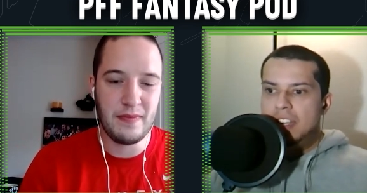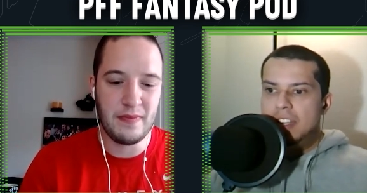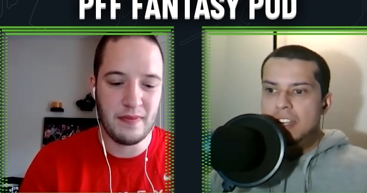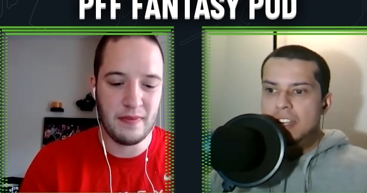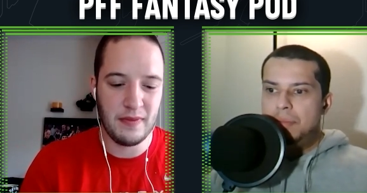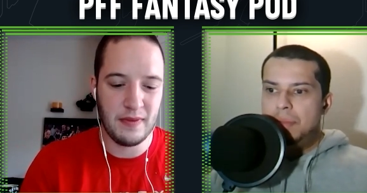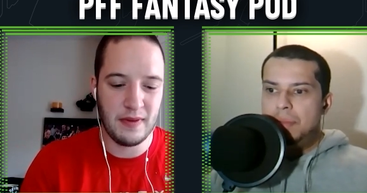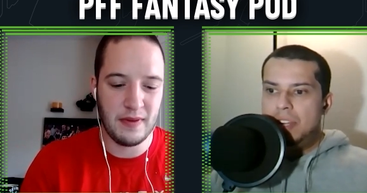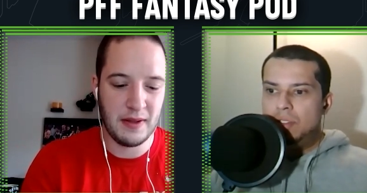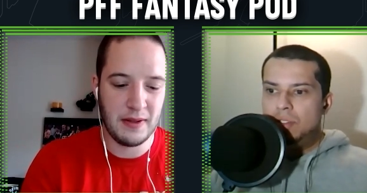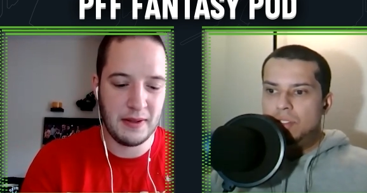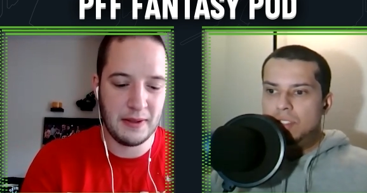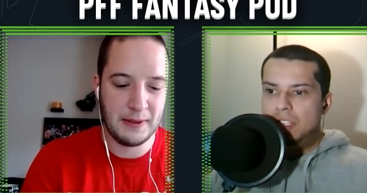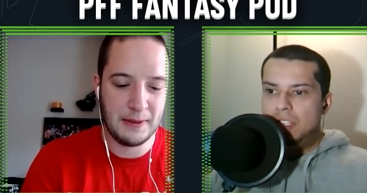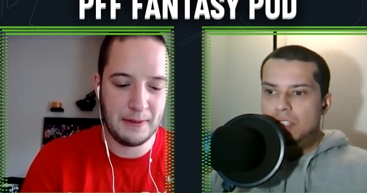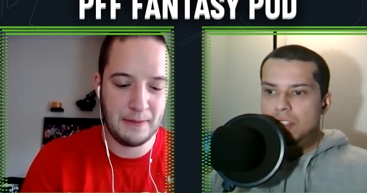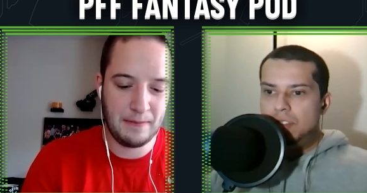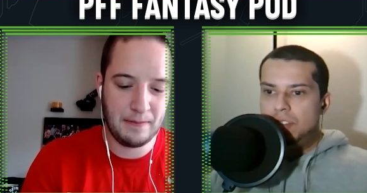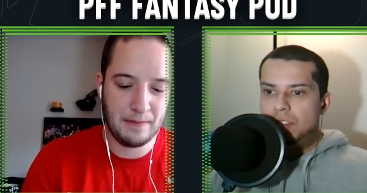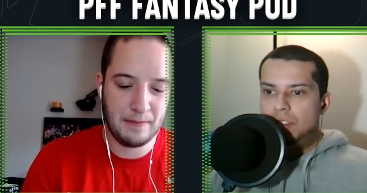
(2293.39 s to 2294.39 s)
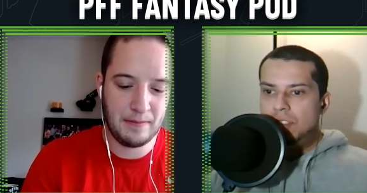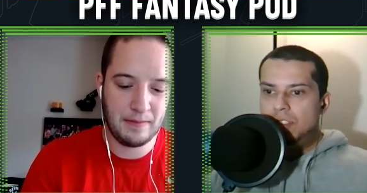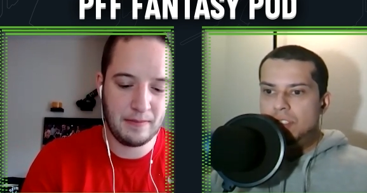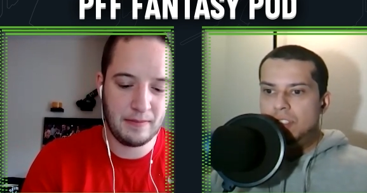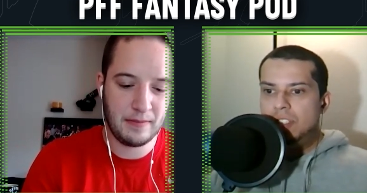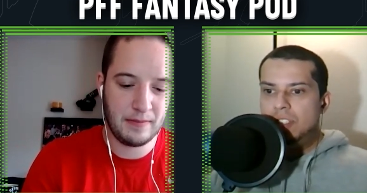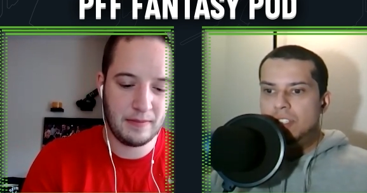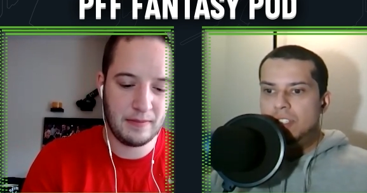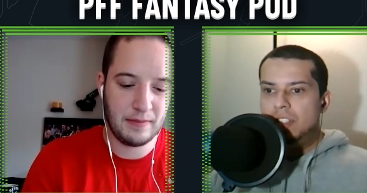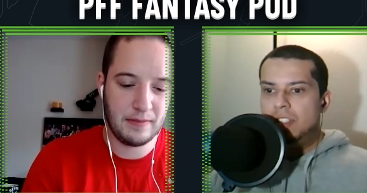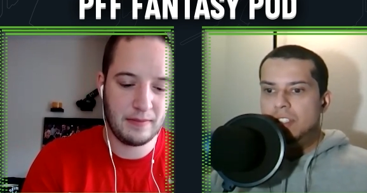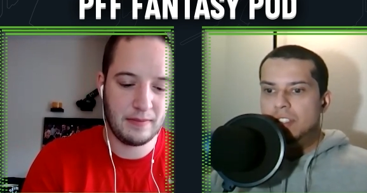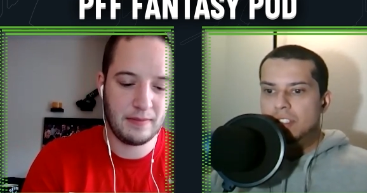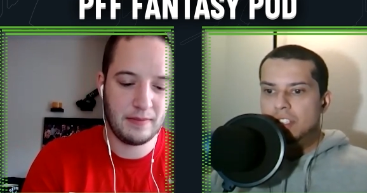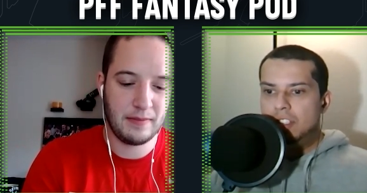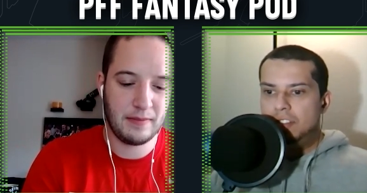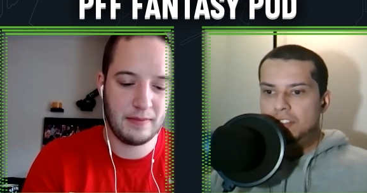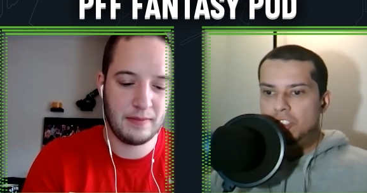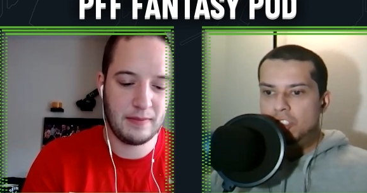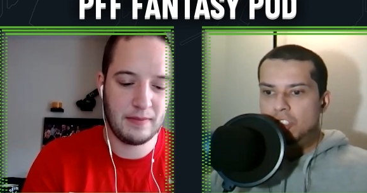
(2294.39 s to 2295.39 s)
Speaker 1: Emmanuel Sanders,
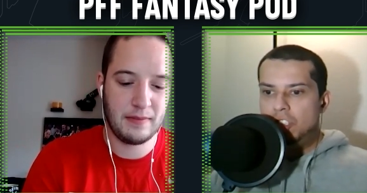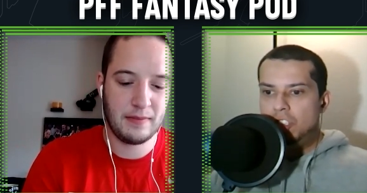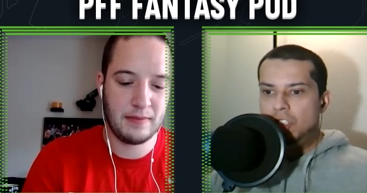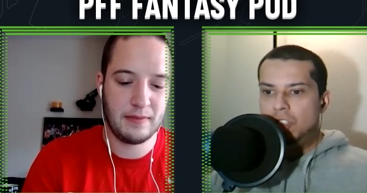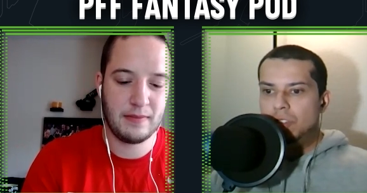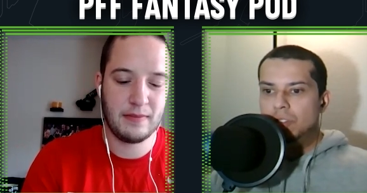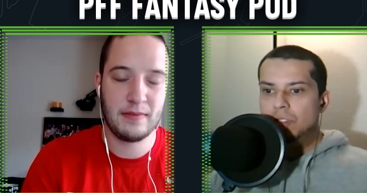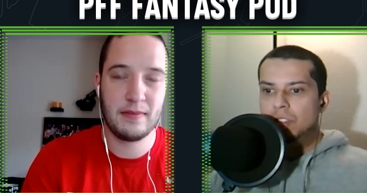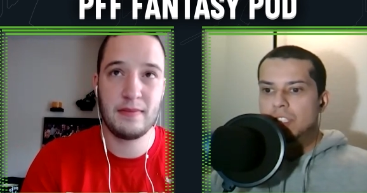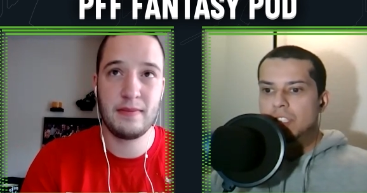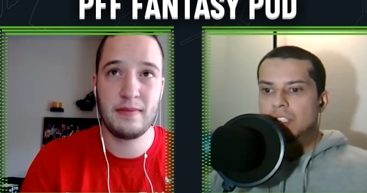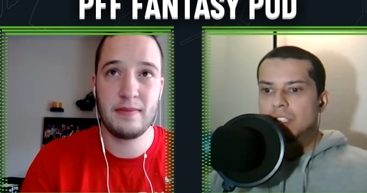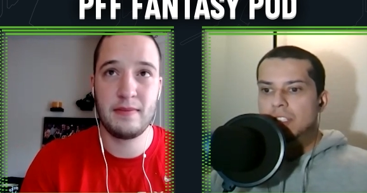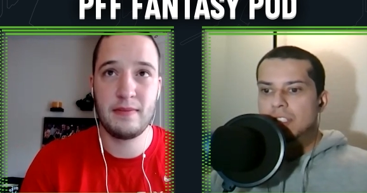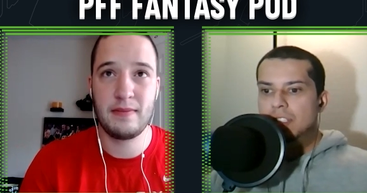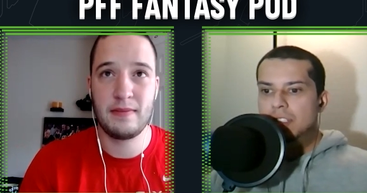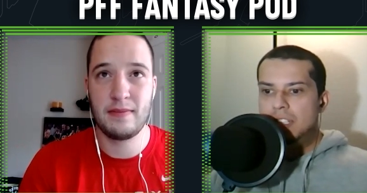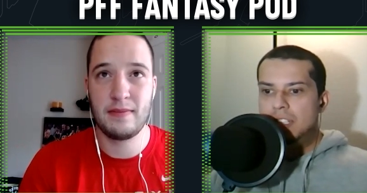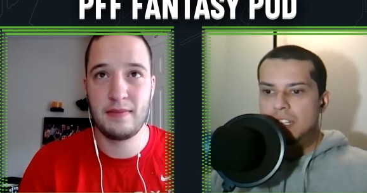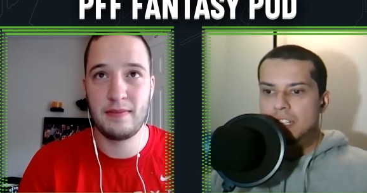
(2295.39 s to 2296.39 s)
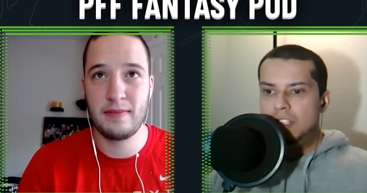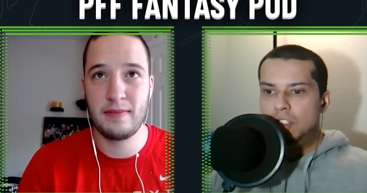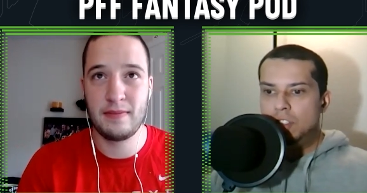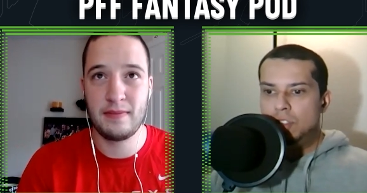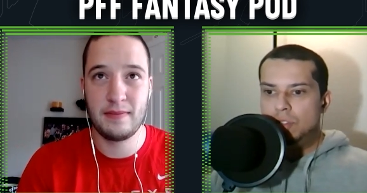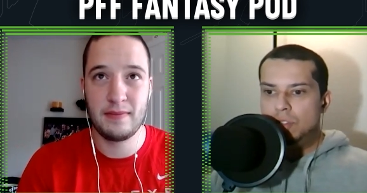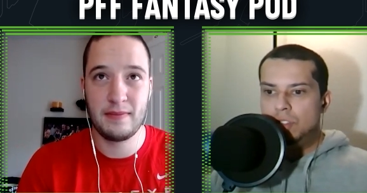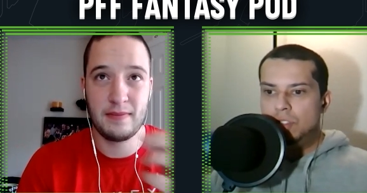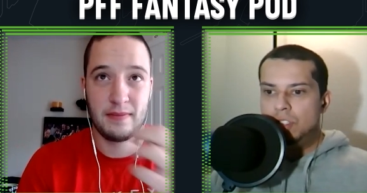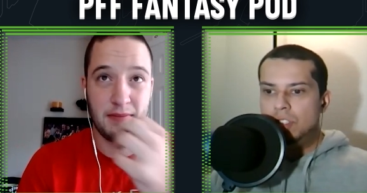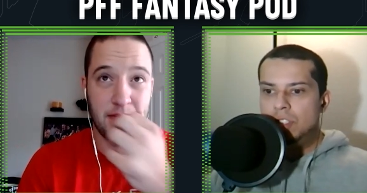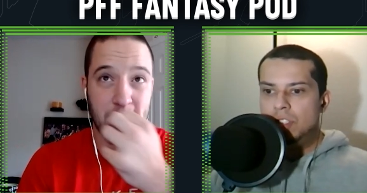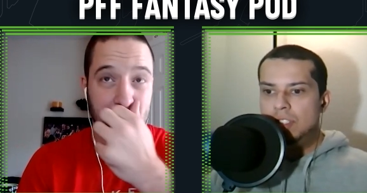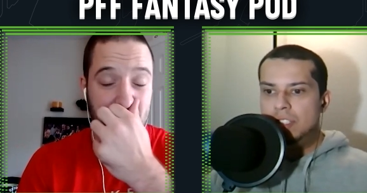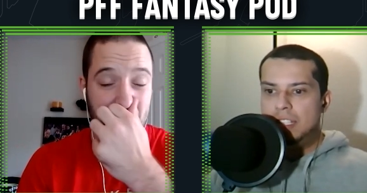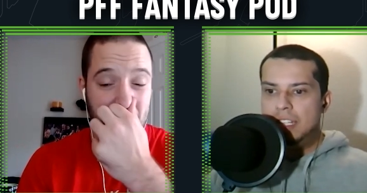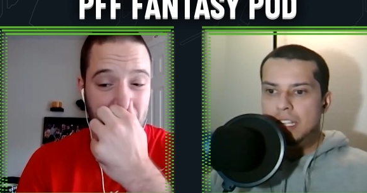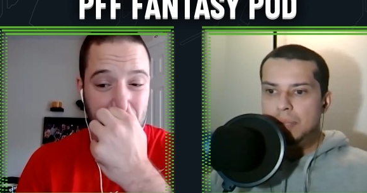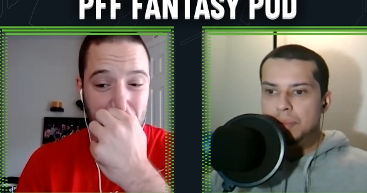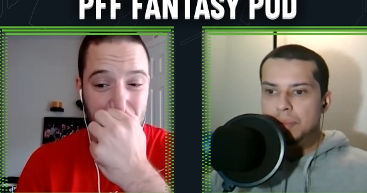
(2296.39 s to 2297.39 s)
Larry Fitzgerald, Ted Ginn Jr.,
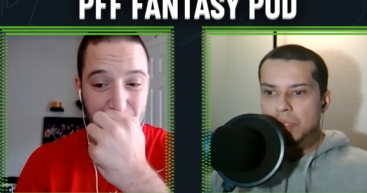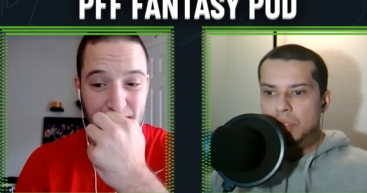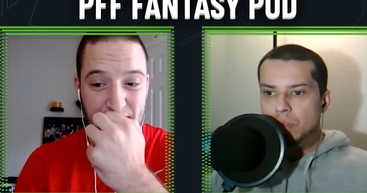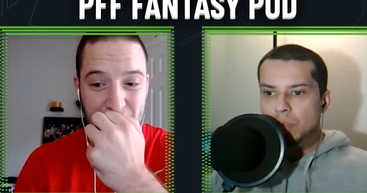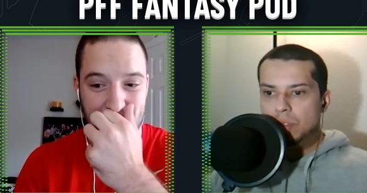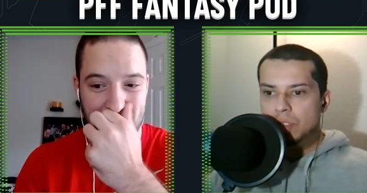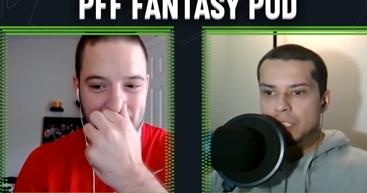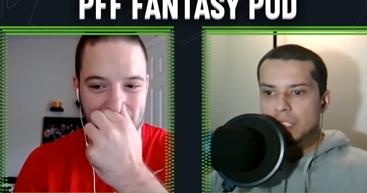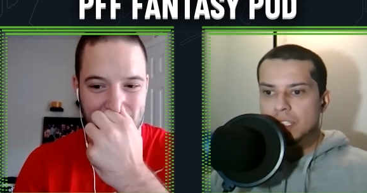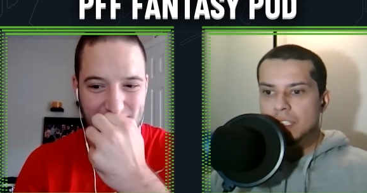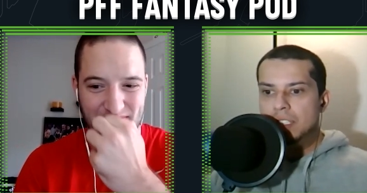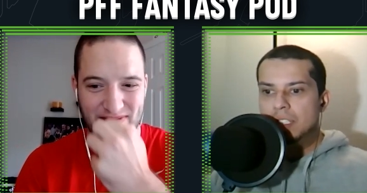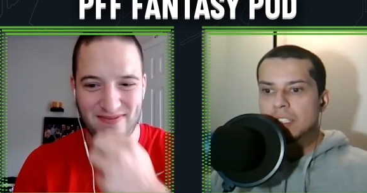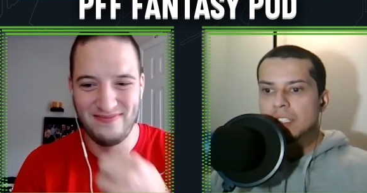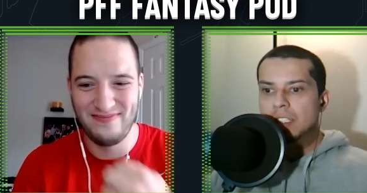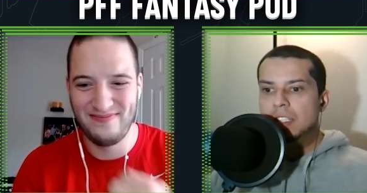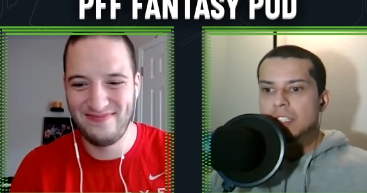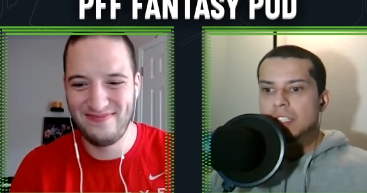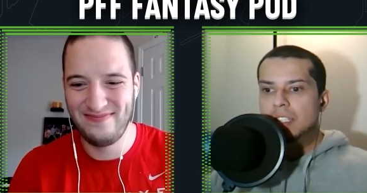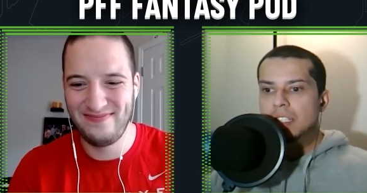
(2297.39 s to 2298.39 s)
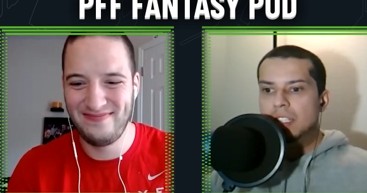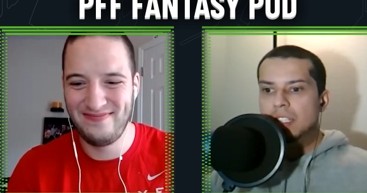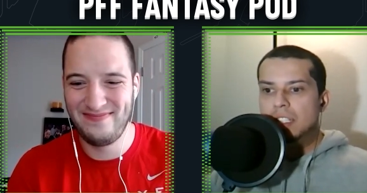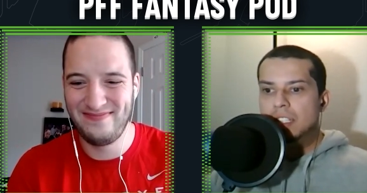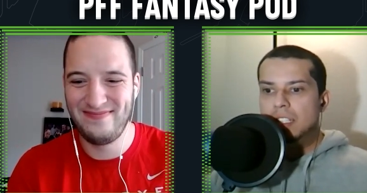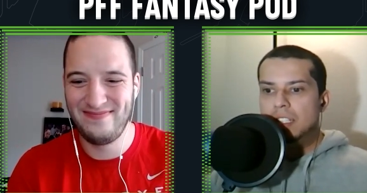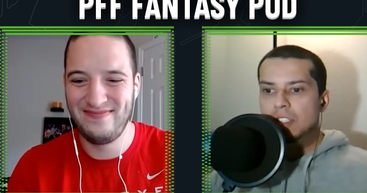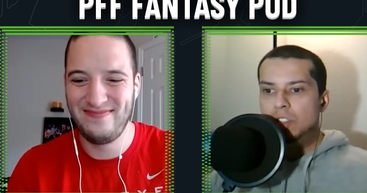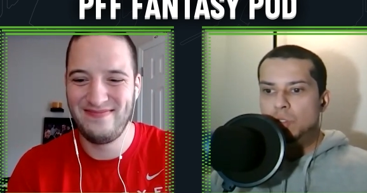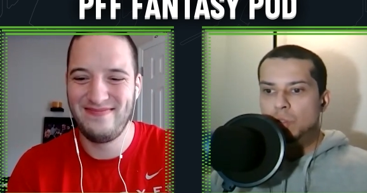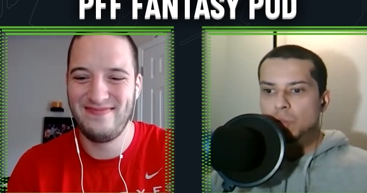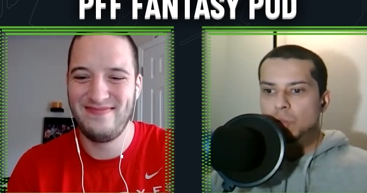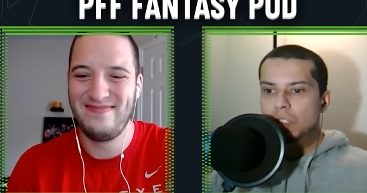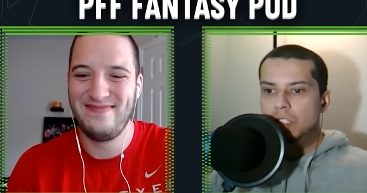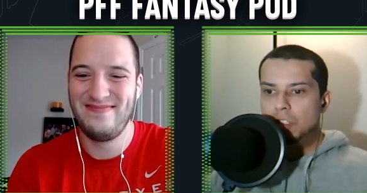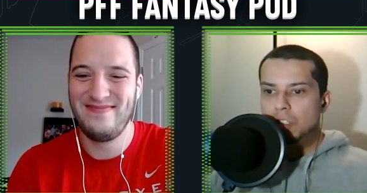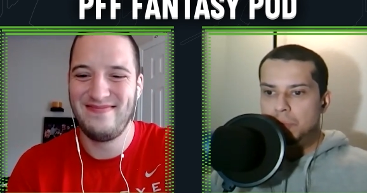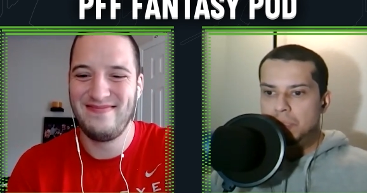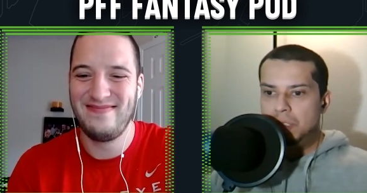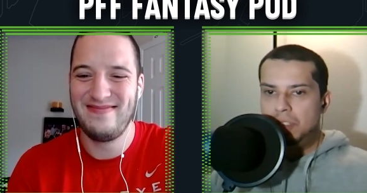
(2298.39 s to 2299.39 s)
Danny Amendola, Julian
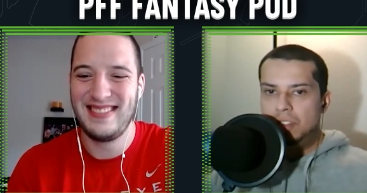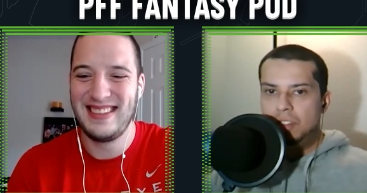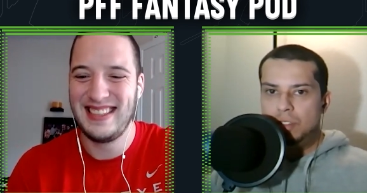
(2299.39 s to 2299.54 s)
Edelman.